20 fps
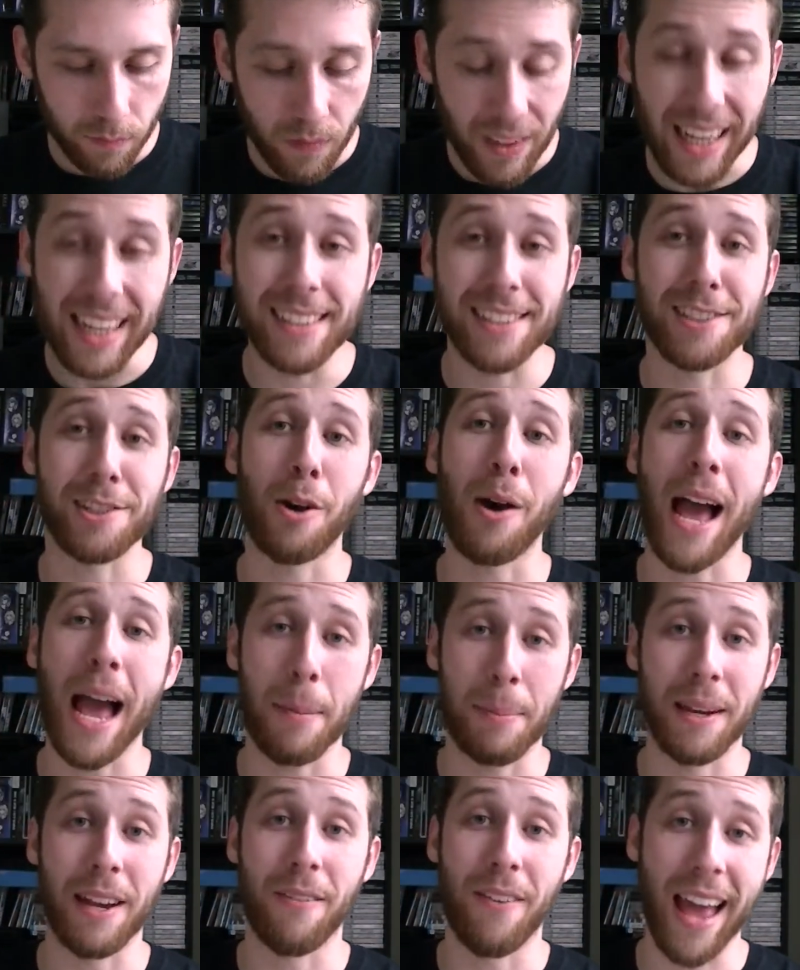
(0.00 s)
And so
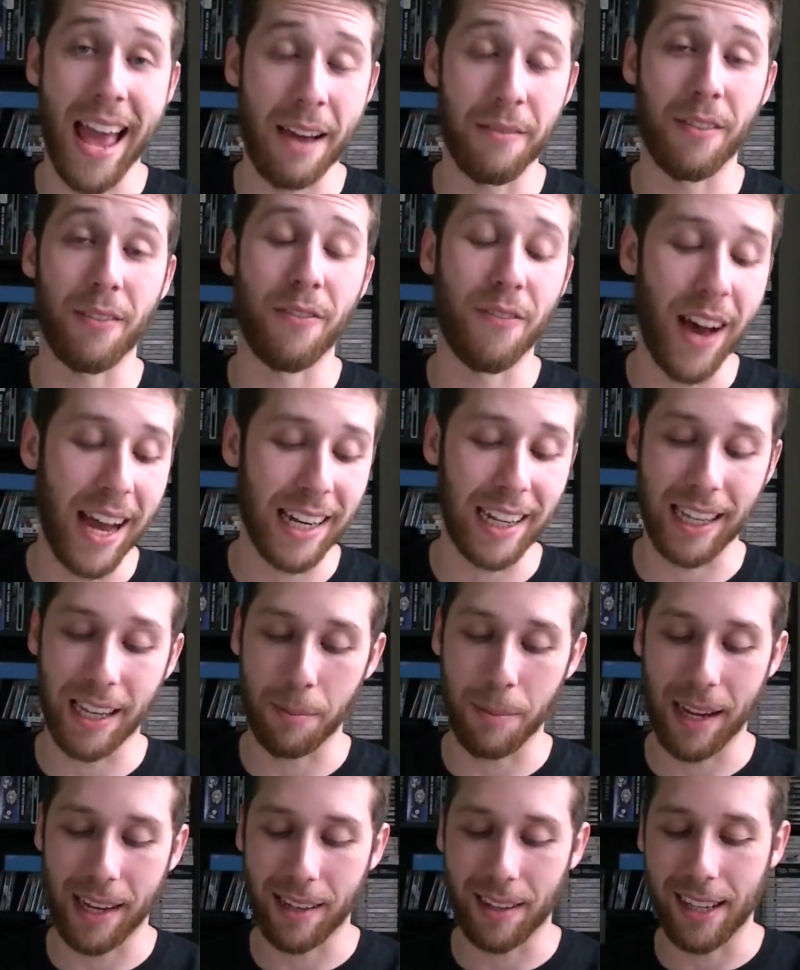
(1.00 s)
happy to have it finally
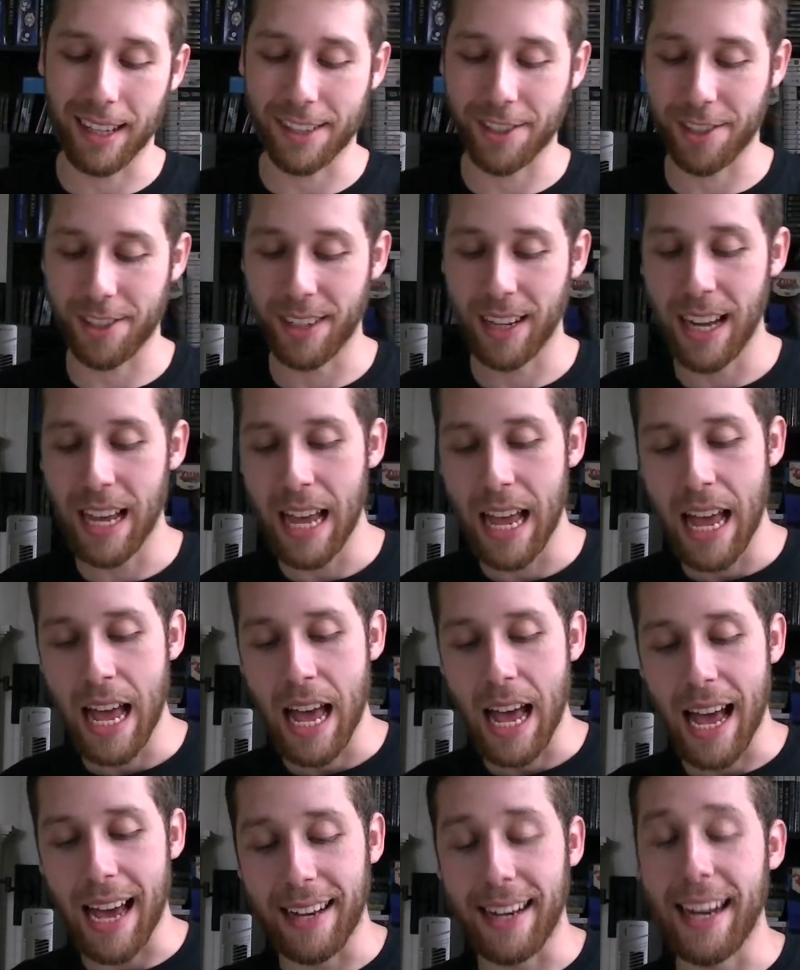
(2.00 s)
in my collection.
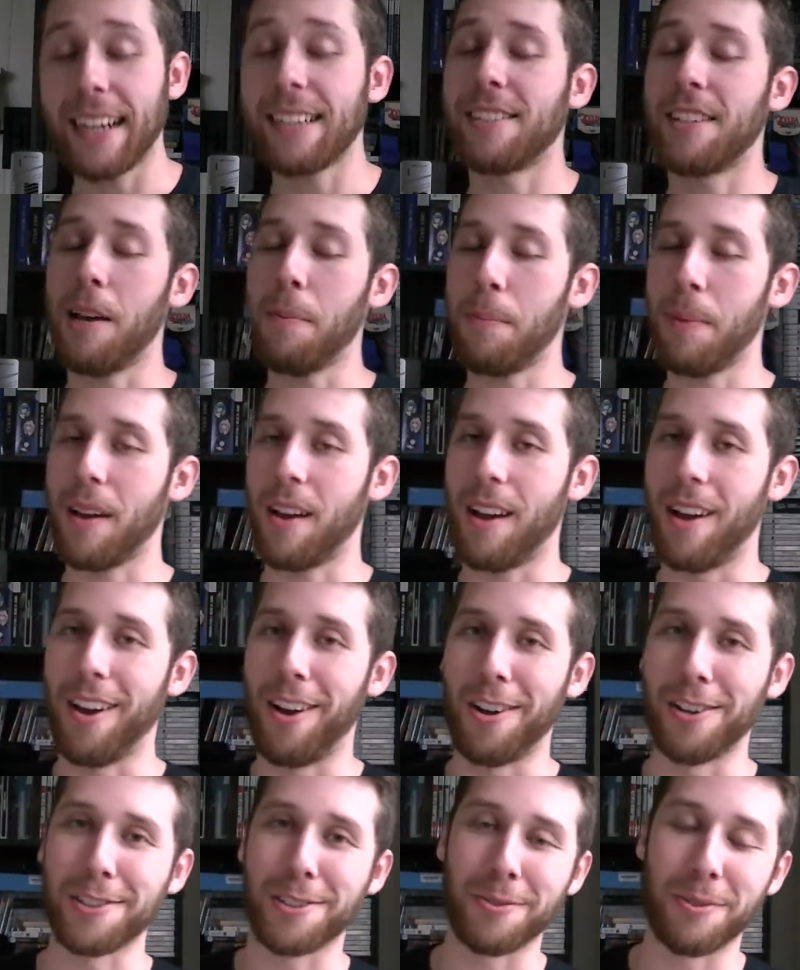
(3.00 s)
Next up,
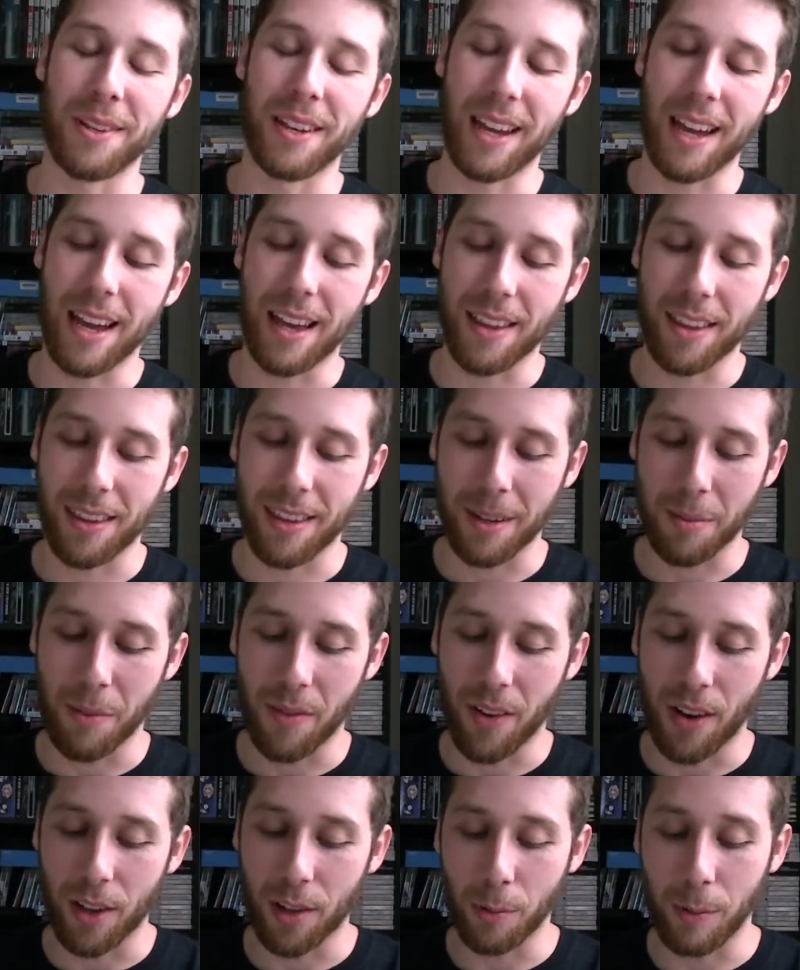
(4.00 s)
also in the theme
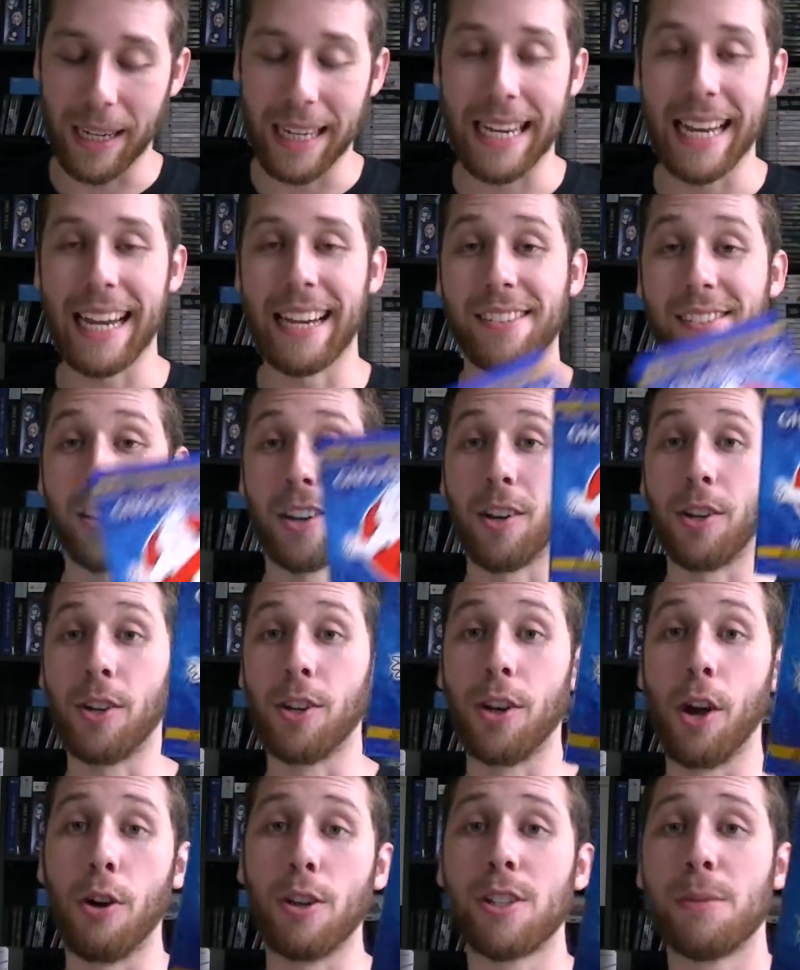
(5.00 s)
of Halloween, is
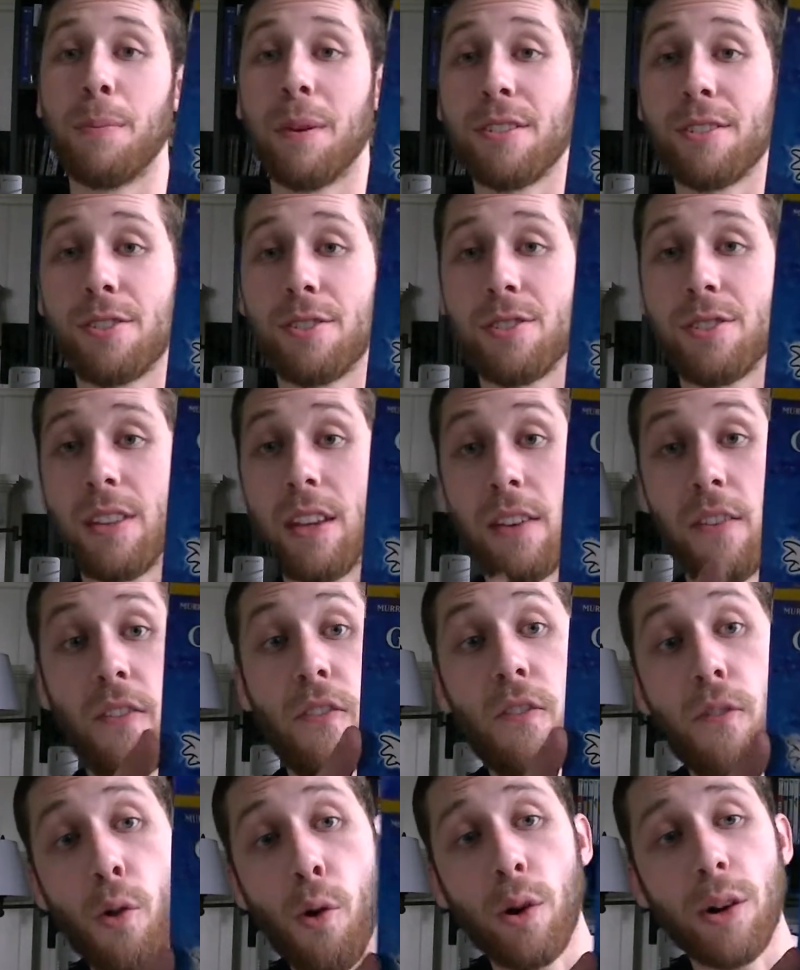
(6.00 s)
Ghostbusters, the
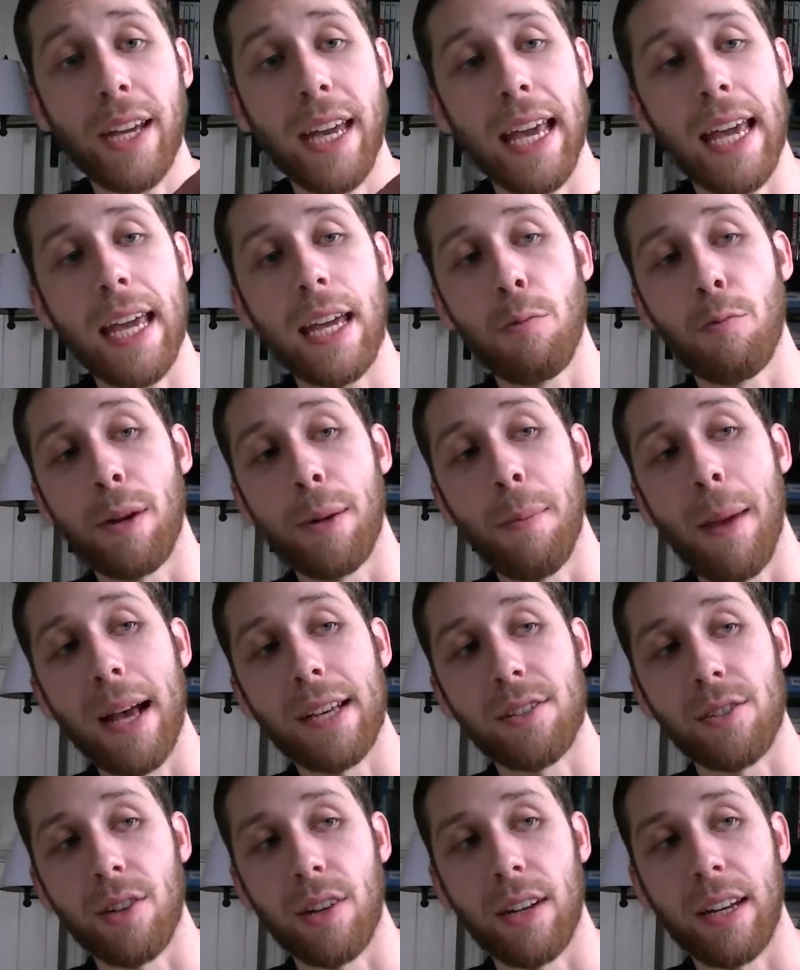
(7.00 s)
4K
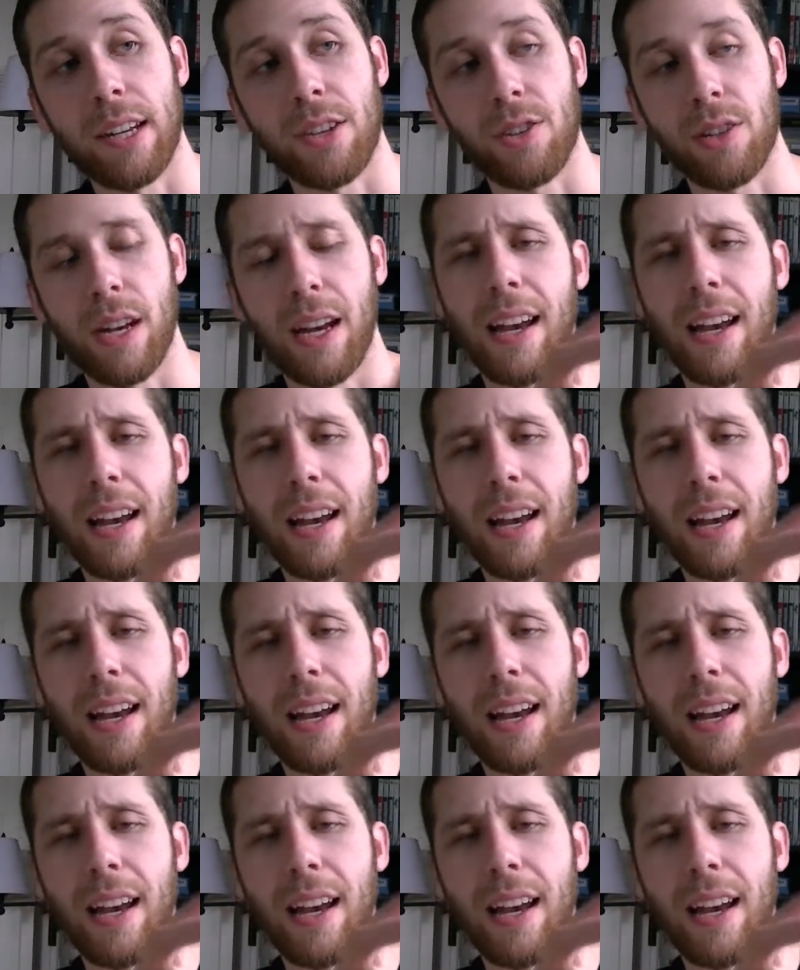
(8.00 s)
remastered edition.